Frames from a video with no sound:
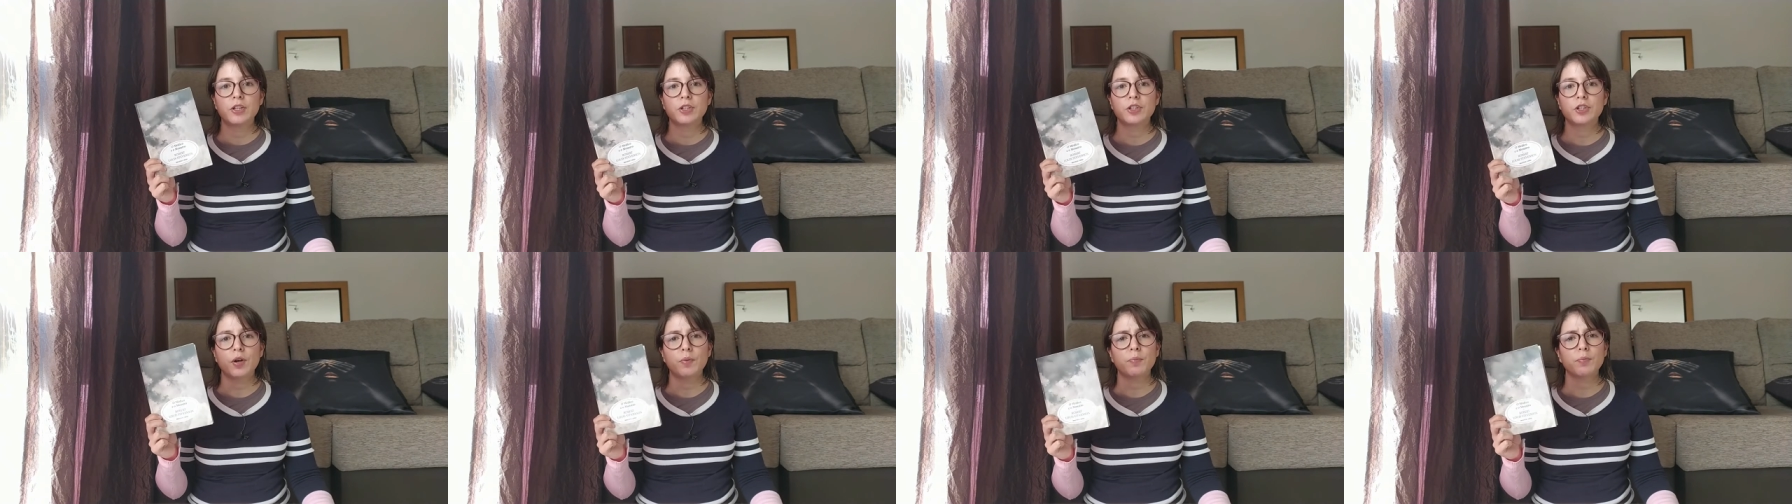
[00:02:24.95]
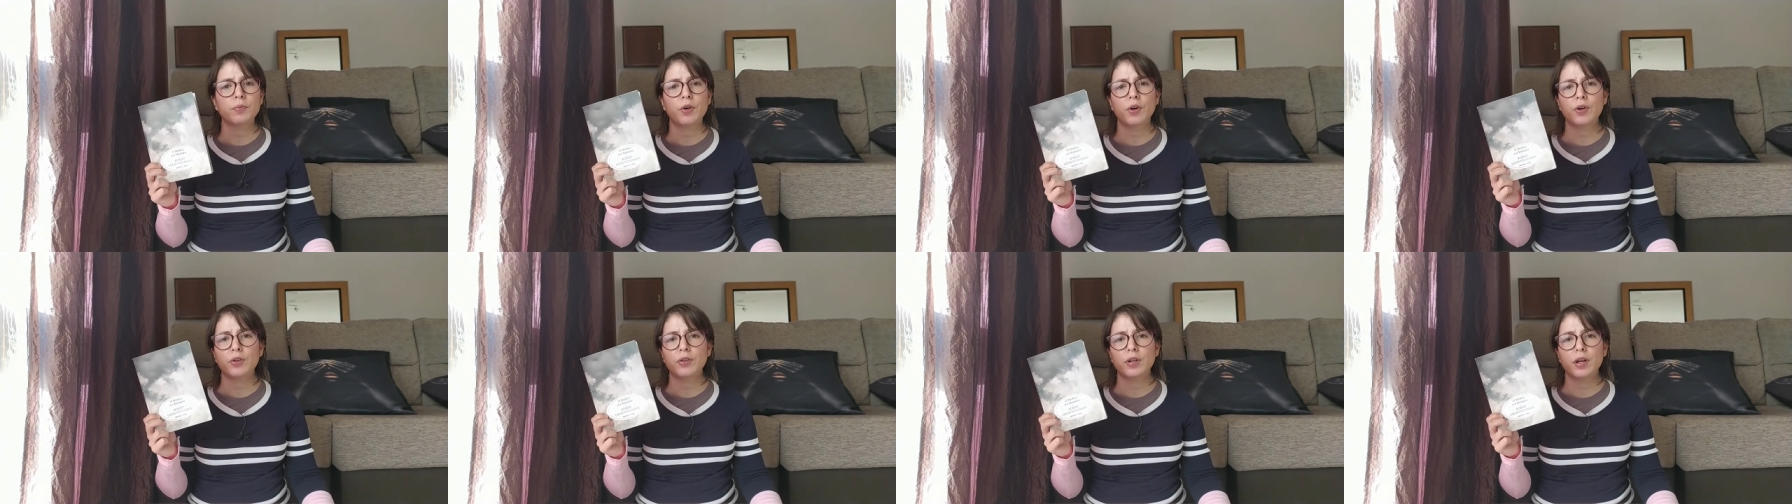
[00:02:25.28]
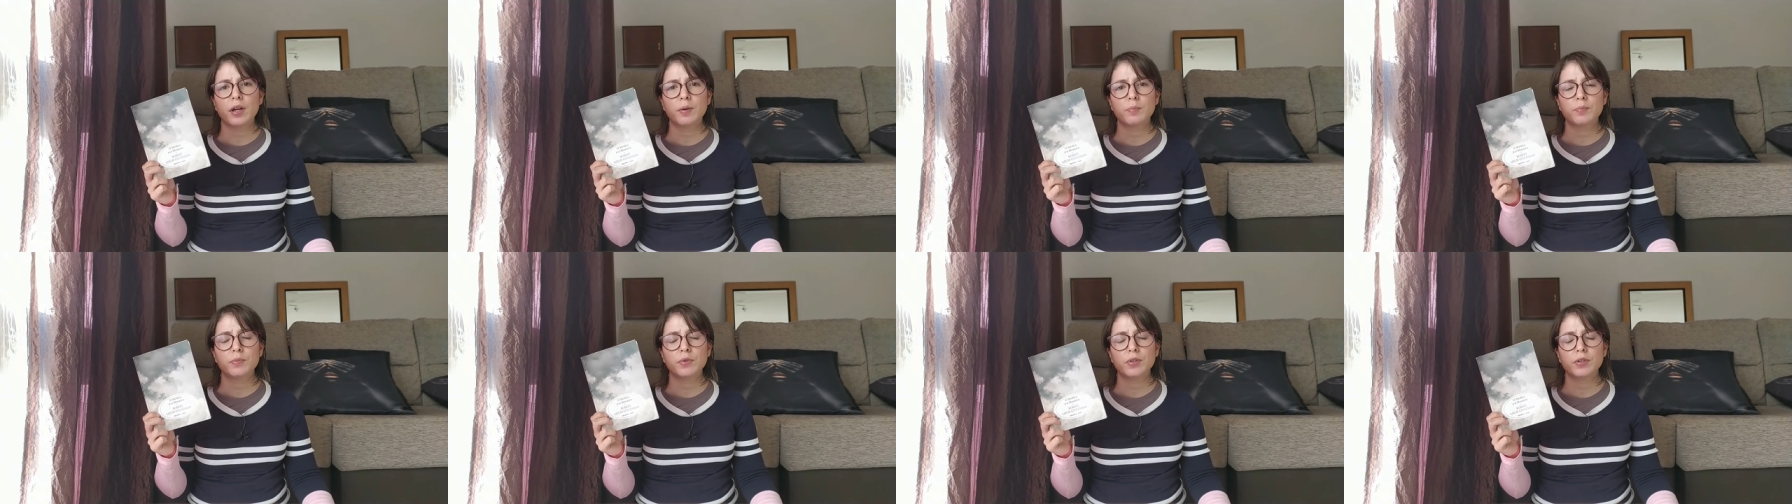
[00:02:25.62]
so I'm, go
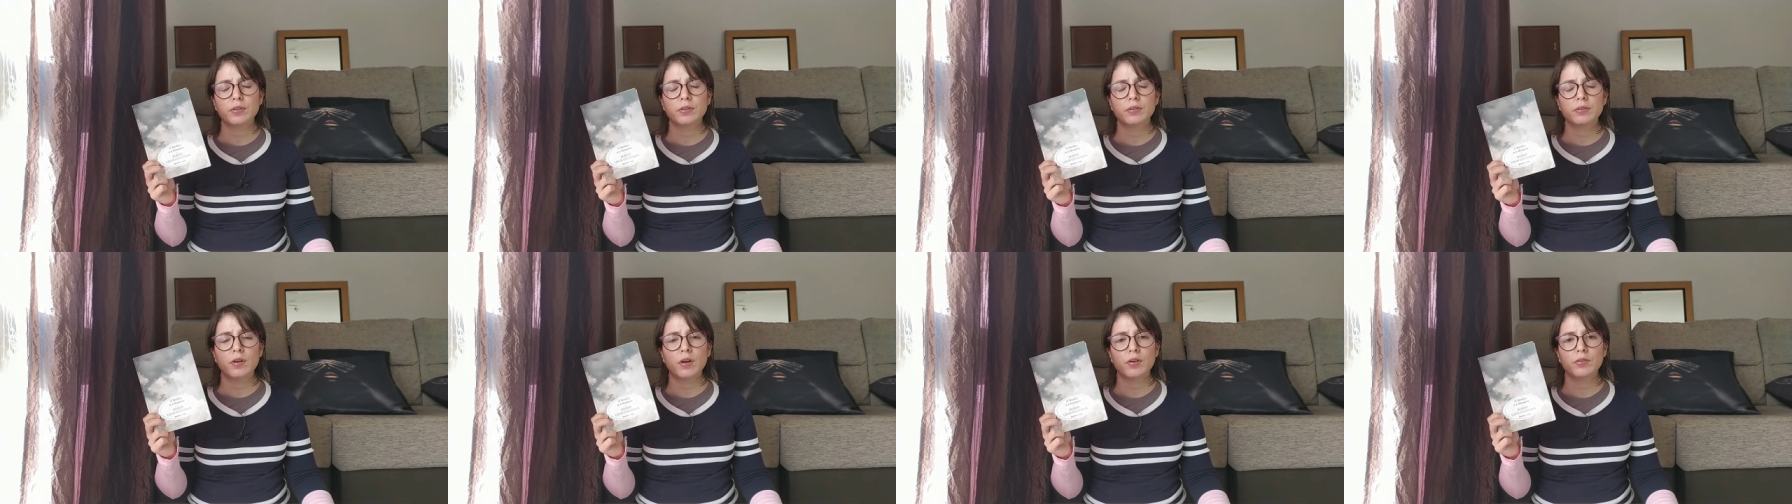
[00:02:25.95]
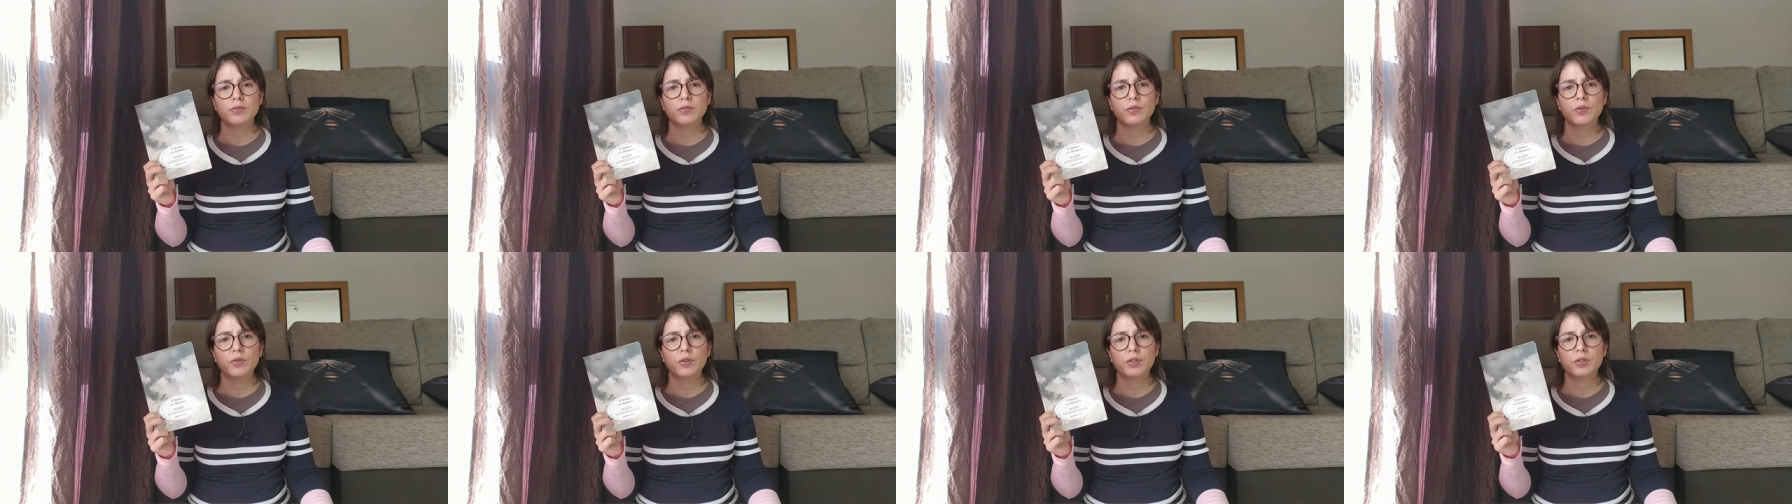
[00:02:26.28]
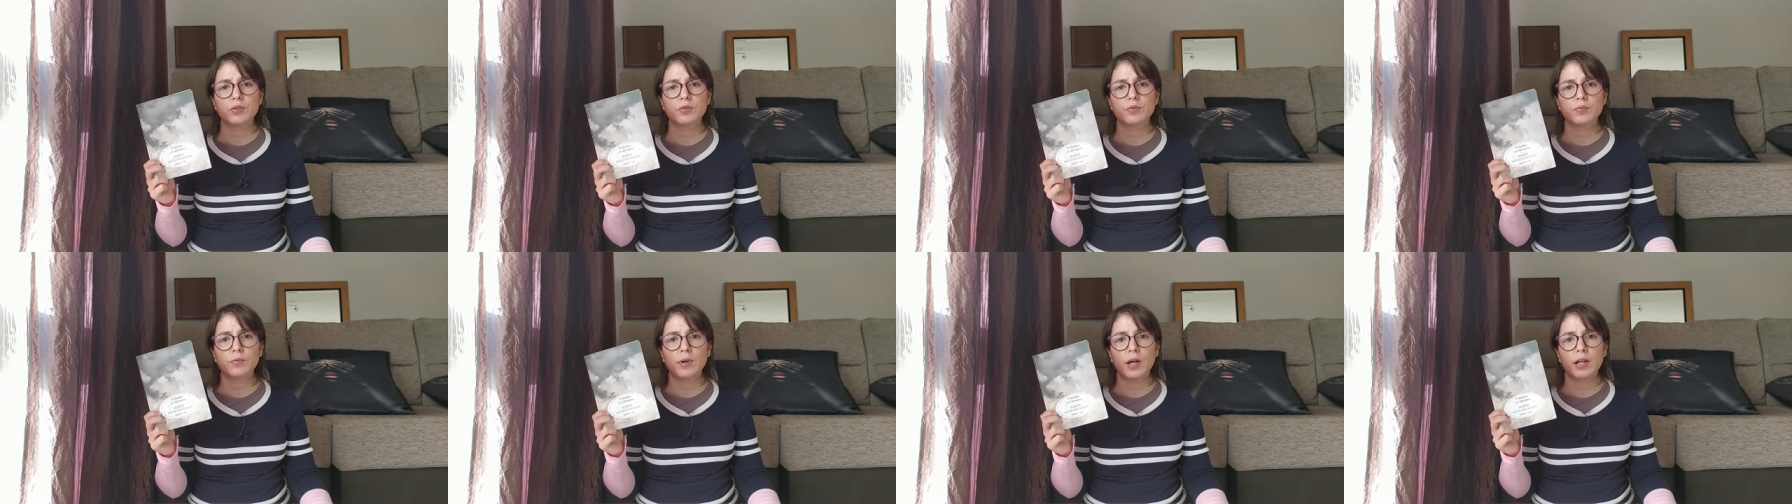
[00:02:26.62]
I'm not going
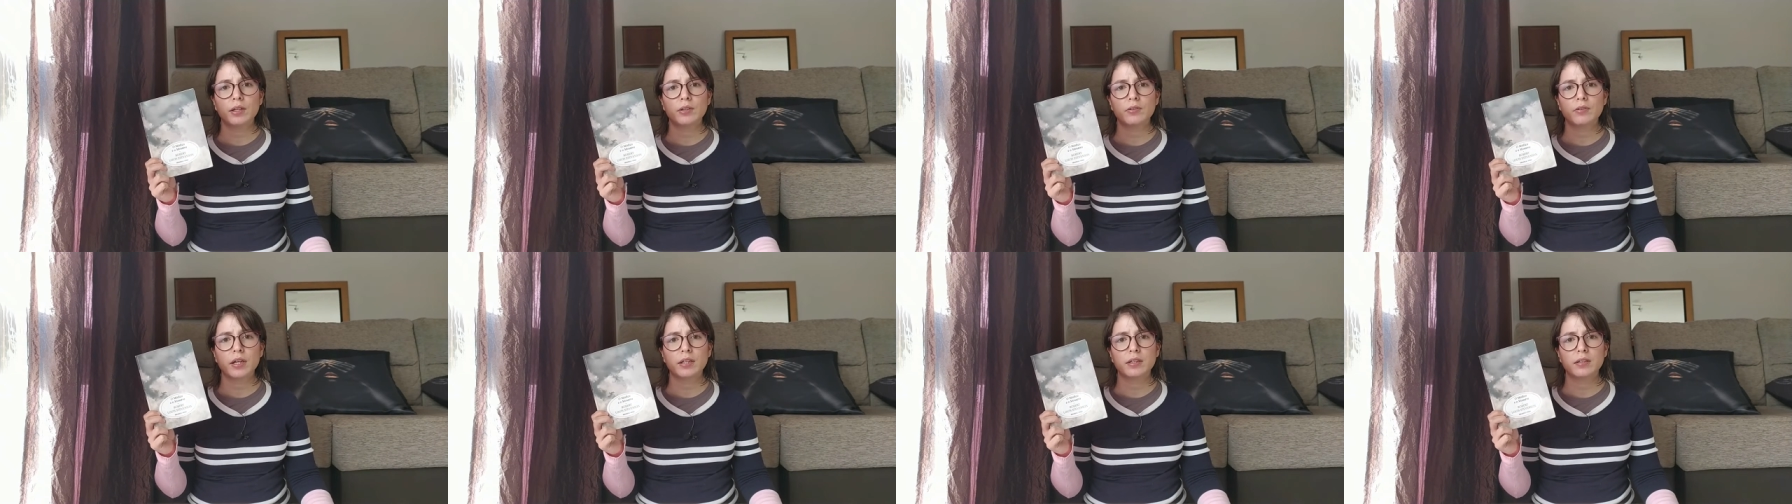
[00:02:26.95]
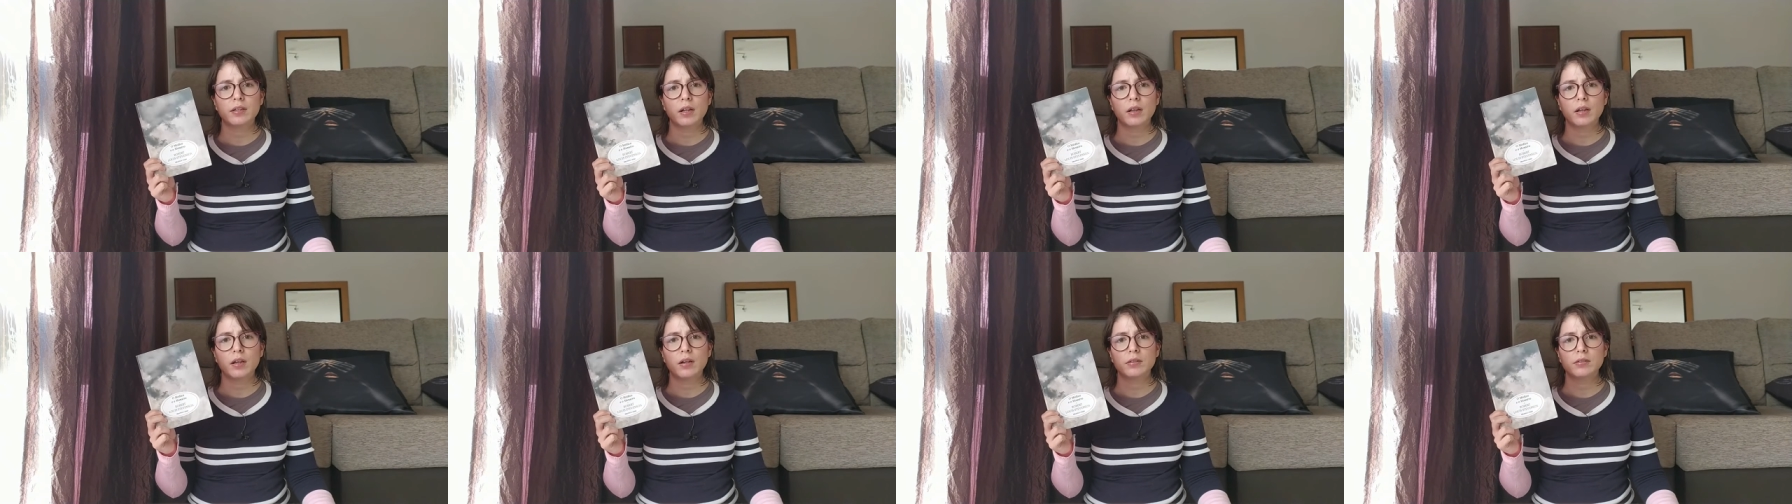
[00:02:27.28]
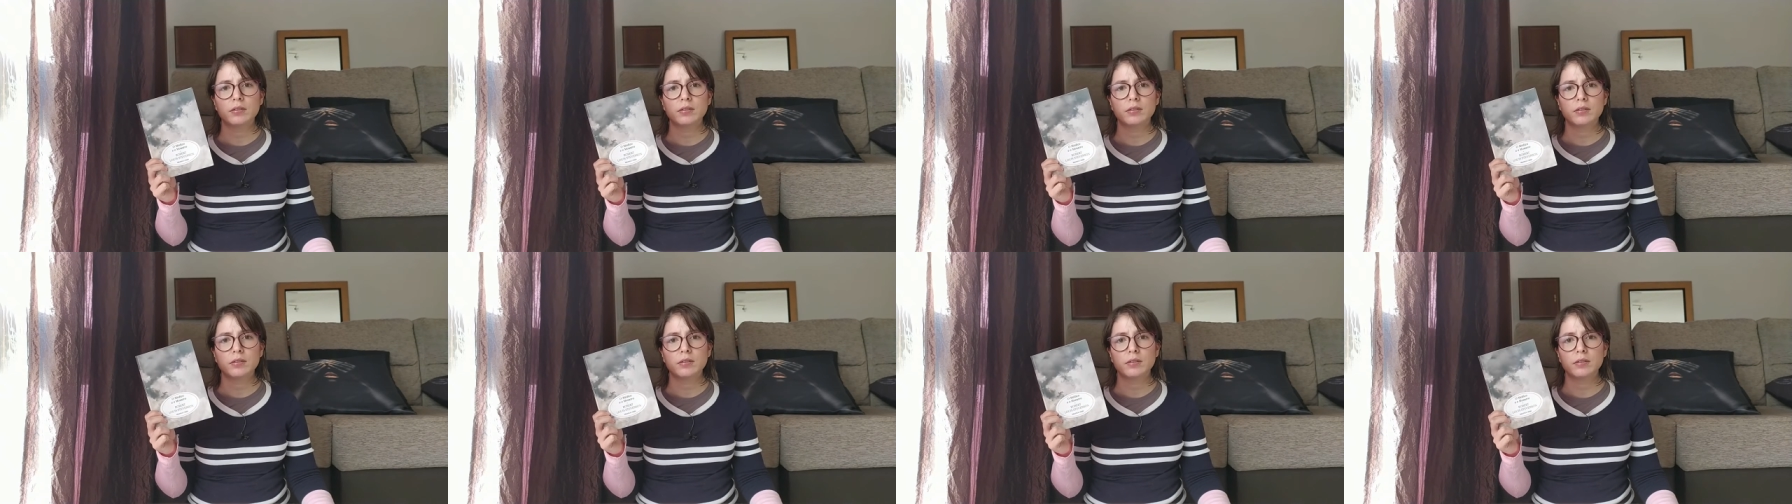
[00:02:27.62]
to elongate a
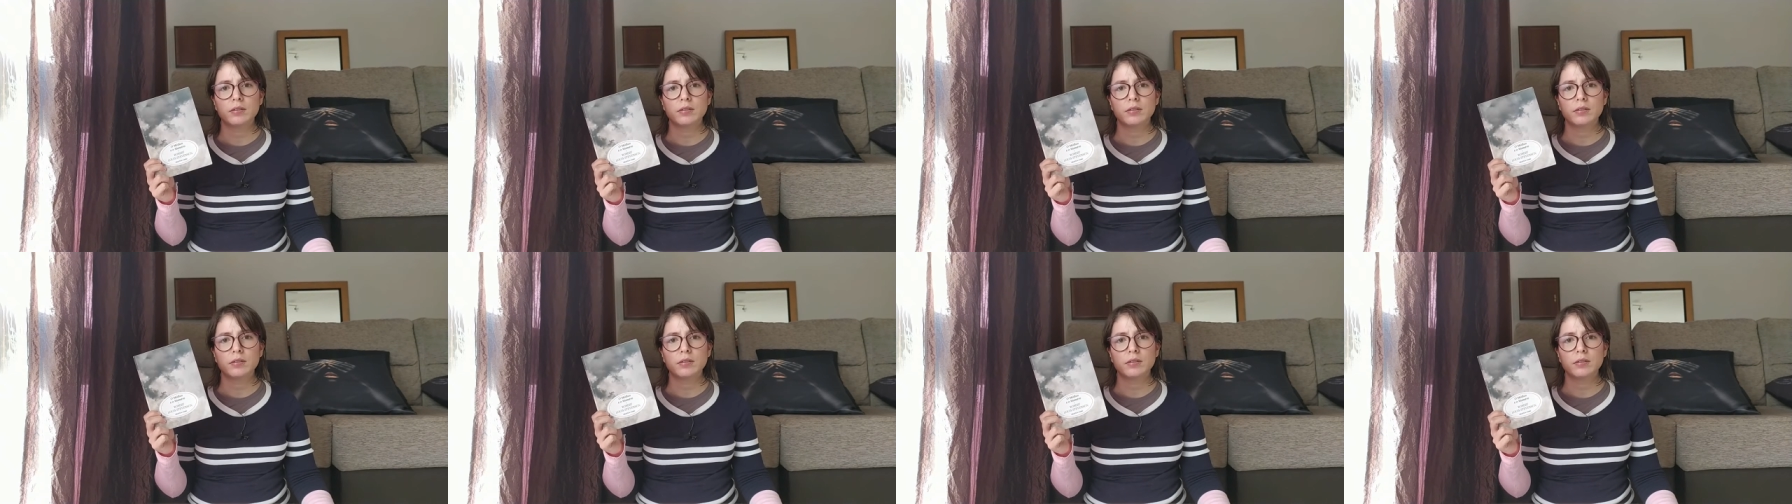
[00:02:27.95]
lot